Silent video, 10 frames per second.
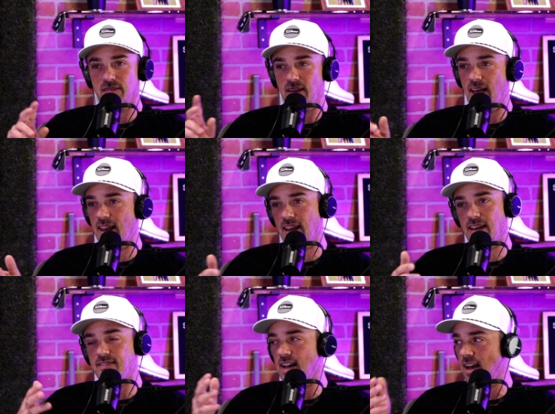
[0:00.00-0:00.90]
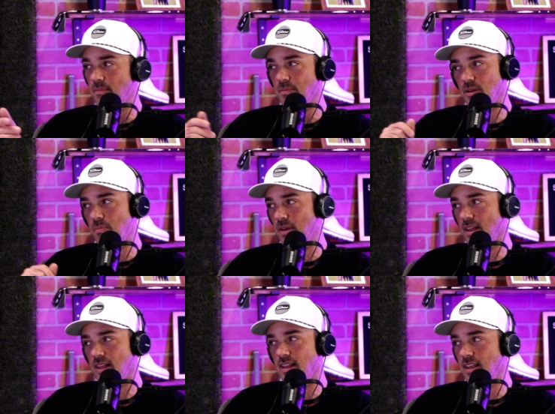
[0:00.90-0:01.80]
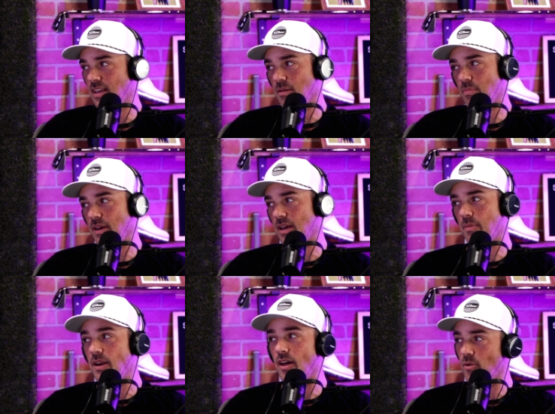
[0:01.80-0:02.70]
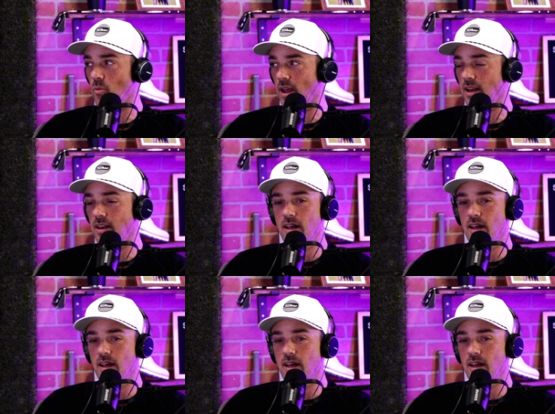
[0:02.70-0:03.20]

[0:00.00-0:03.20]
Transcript: at any time, he can pick up another win.